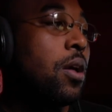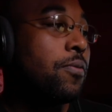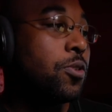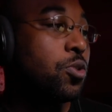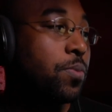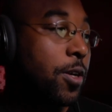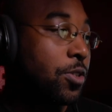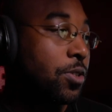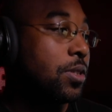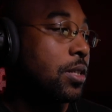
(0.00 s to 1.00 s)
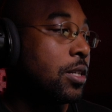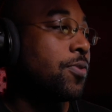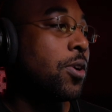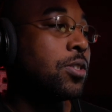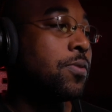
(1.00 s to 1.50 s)
for two measures as
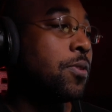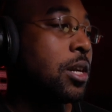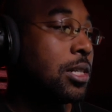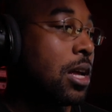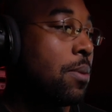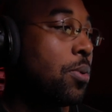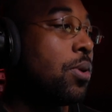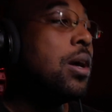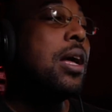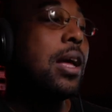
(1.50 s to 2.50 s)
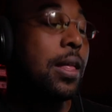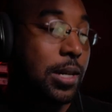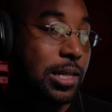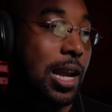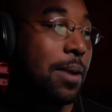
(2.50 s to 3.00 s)
far as the front ensemble, and
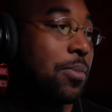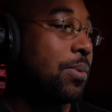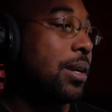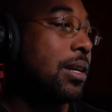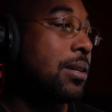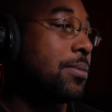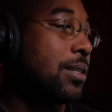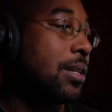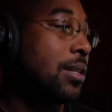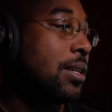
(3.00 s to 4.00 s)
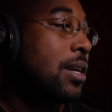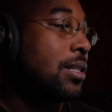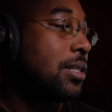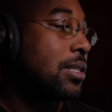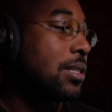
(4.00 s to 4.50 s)
then tambourine comes in,
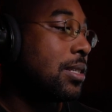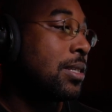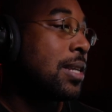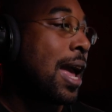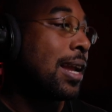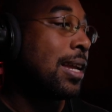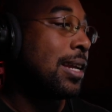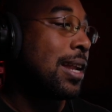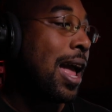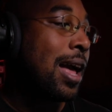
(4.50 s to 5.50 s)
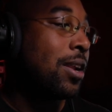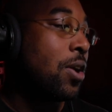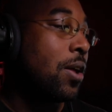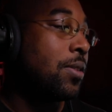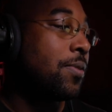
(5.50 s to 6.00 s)
just stacking and adding
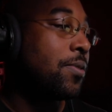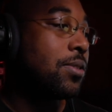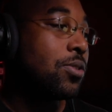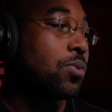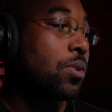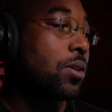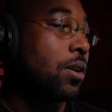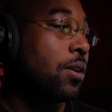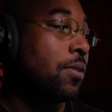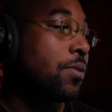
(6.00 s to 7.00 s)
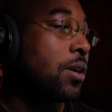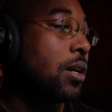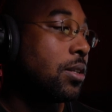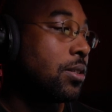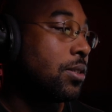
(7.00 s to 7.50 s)
on different sort of
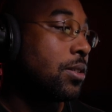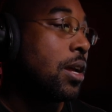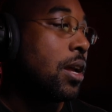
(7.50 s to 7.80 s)
colors.